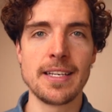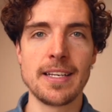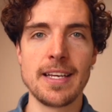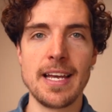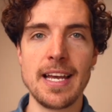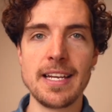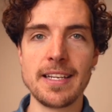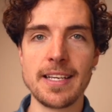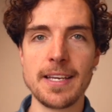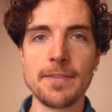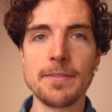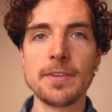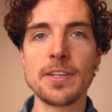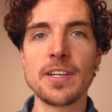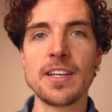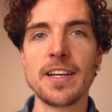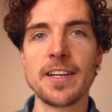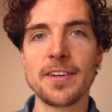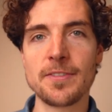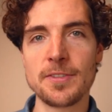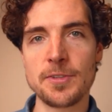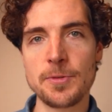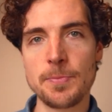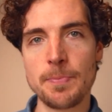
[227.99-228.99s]
and giving a
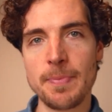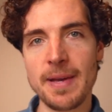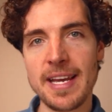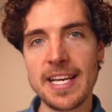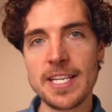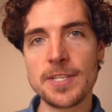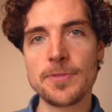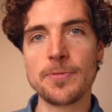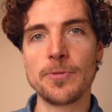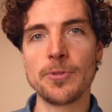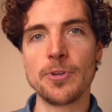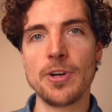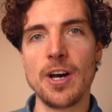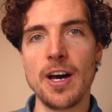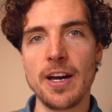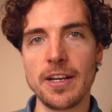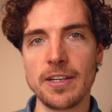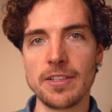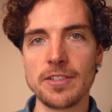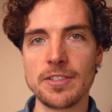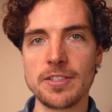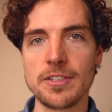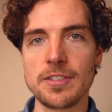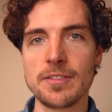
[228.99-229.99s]
lot of space for
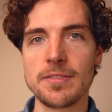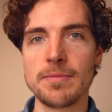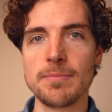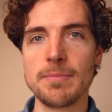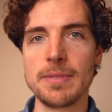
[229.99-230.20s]
others